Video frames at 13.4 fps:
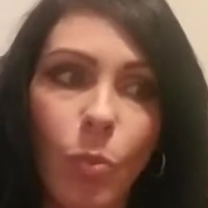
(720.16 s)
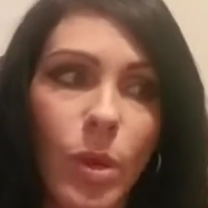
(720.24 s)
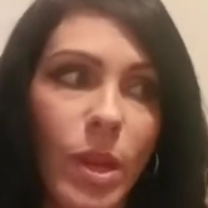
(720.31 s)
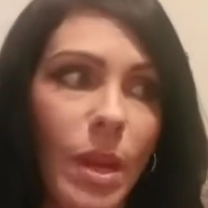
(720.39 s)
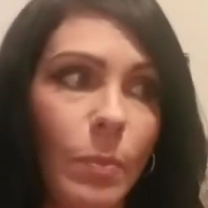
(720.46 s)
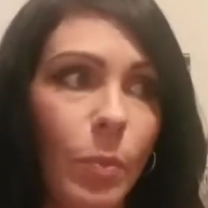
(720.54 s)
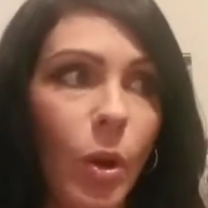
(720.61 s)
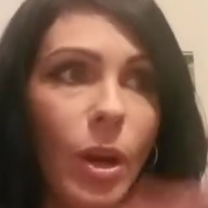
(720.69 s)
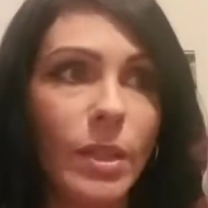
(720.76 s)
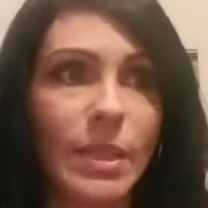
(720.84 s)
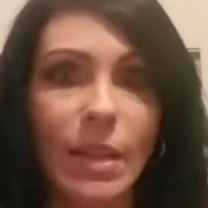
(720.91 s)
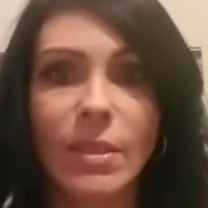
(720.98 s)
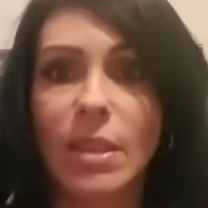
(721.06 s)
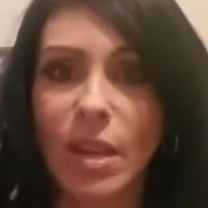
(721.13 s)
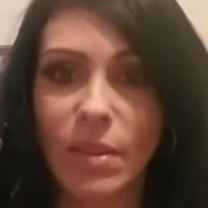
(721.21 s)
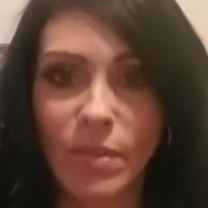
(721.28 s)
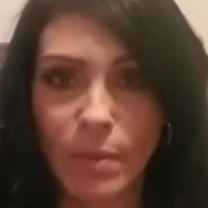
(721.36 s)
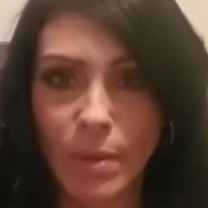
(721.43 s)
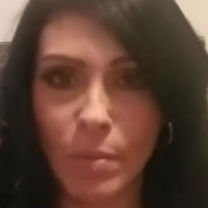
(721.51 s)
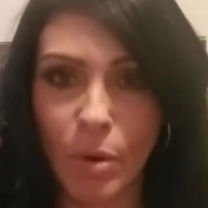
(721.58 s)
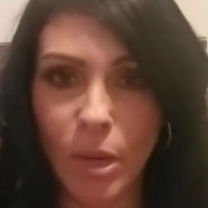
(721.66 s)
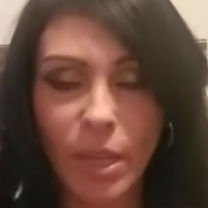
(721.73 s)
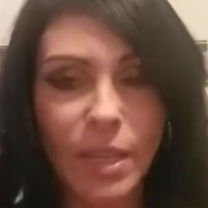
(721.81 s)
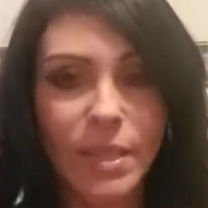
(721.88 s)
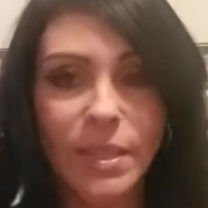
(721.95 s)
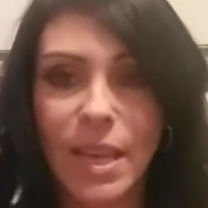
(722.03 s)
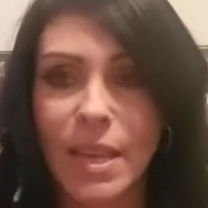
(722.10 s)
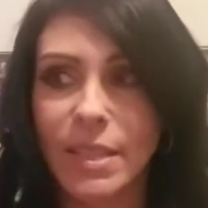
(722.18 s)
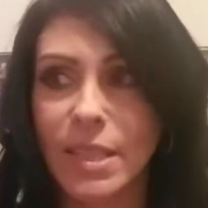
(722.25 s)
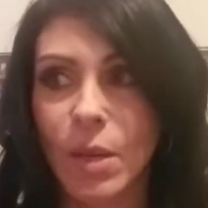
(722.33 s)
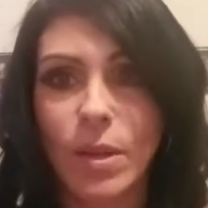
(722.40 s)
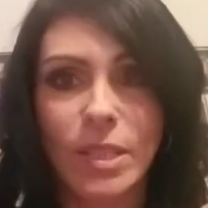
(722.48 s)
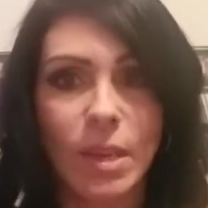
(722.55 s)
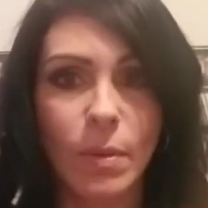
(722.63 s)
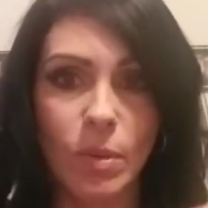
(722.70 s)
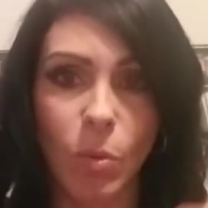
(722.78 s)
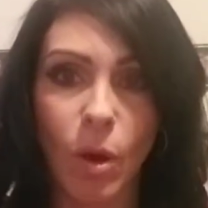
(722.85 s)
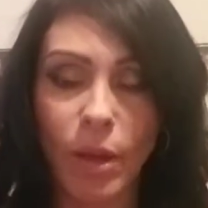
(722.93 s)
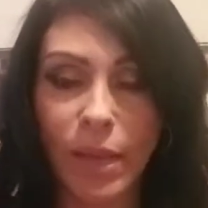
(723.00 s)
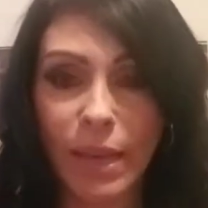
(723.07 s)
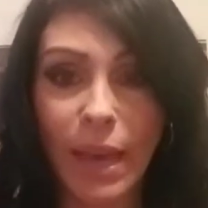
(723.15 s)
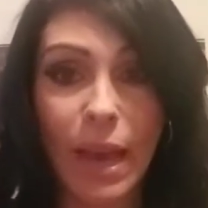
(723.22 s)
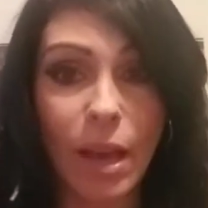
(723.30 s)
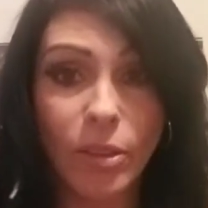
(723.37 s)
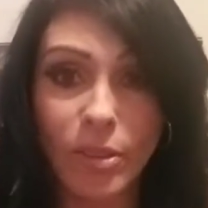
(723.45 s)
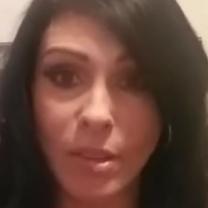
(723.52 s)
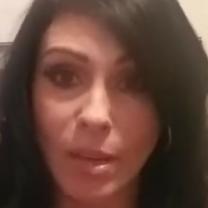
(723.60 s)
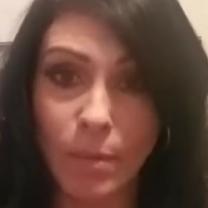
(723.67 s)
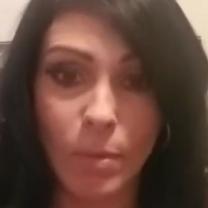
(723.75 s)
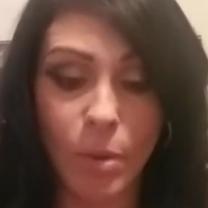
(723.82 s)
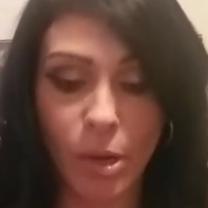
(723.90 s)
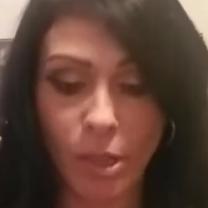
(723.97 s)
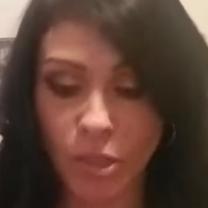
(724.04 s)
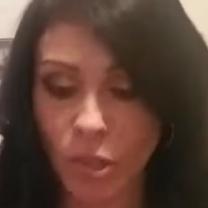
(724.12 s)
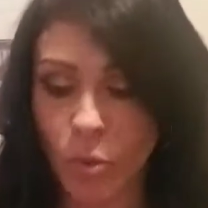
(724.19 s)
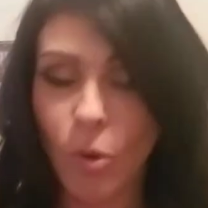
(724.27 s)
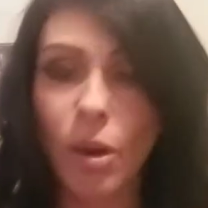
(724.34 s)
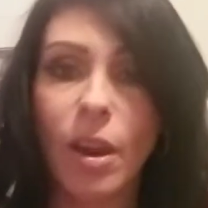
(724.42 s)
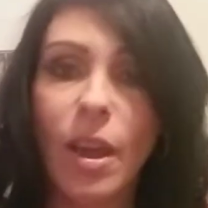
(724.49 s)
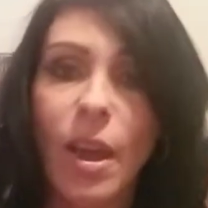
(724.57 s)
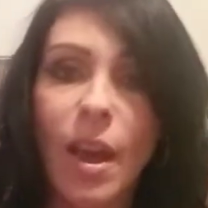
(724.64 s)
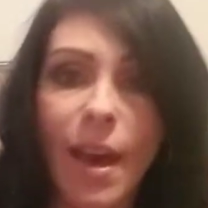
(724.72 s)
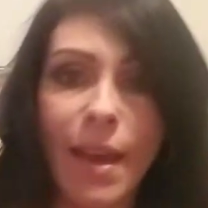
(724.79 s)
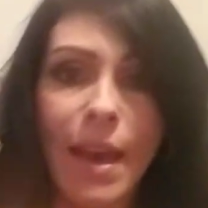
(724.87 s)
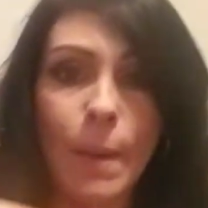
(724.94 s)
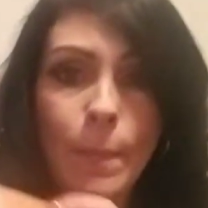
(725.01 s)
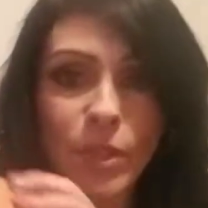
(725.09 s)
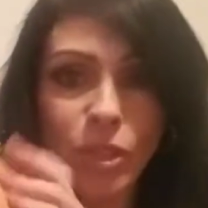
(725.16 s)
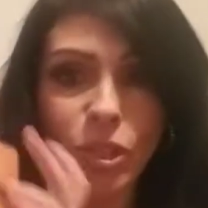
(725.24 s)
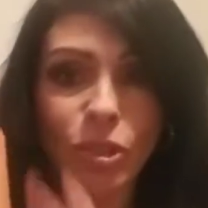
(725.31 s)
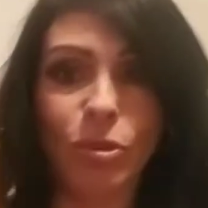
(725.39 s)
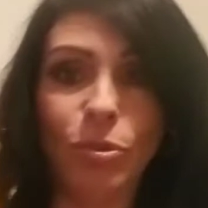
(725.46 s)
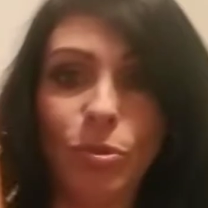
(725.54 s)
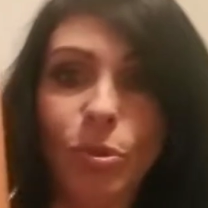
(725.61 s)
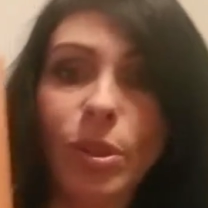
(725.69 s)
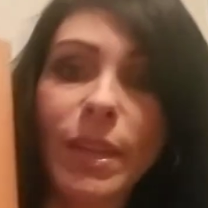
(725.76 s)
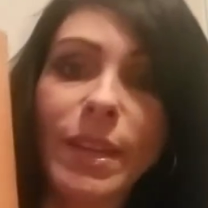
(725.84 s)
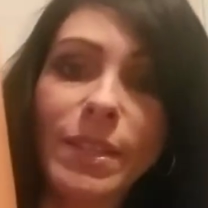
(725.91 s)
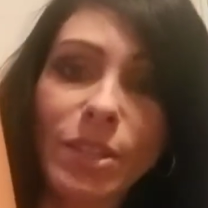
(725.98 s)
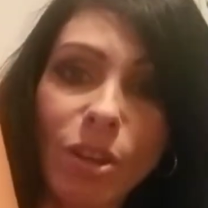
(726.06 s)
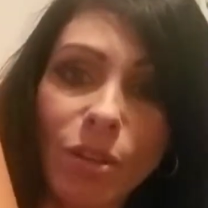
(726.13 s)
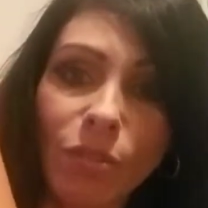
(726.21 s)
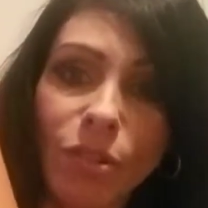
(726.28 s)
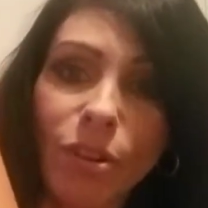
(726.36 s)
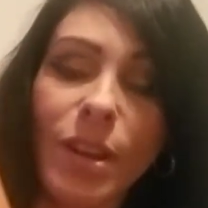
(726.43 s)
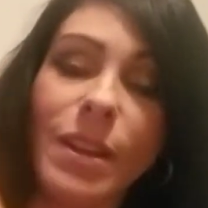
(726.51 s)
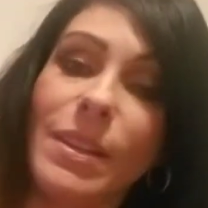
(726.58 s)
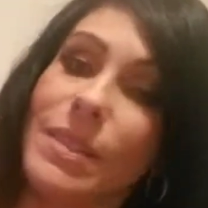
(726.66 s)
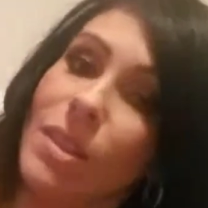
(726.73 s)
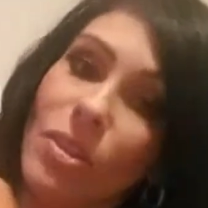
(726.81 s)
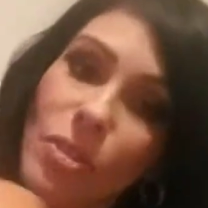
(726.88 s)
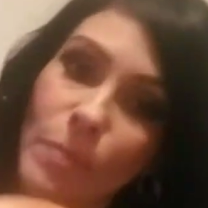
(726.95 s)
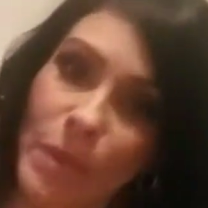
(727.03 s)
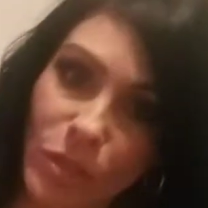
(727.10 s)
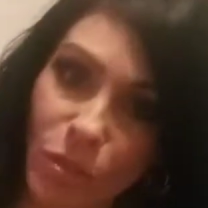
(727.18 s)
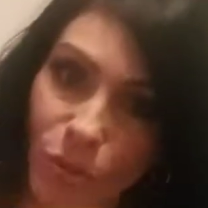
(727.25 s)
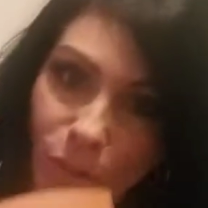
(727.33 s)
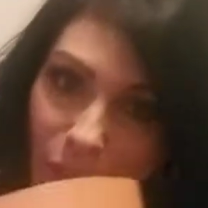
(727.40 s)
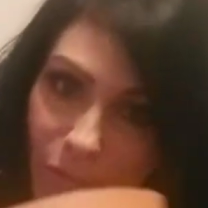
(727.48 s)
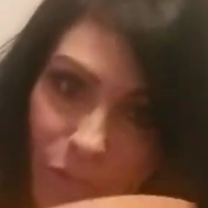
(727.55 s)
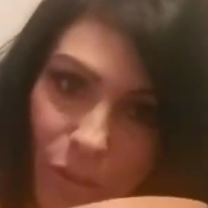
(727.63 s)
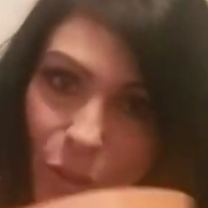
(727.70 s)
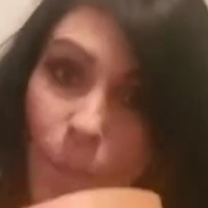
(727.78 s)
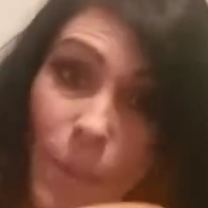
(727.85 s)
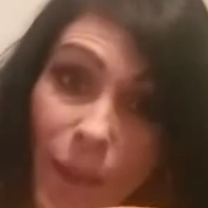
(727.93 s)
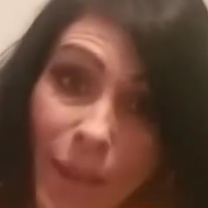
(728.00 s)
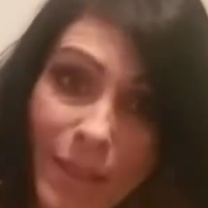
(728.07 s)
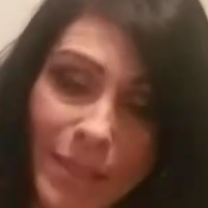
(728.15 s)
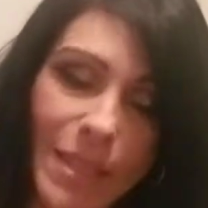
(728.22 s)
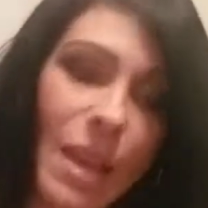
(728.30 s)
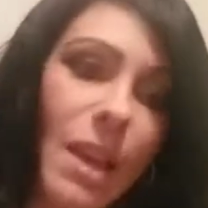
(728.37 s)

we had parked outside of Neiman Marcus, and so as I was walking out the Neiman Marcus store, I happened to glance over and I saw the Mansur Gavriel bags.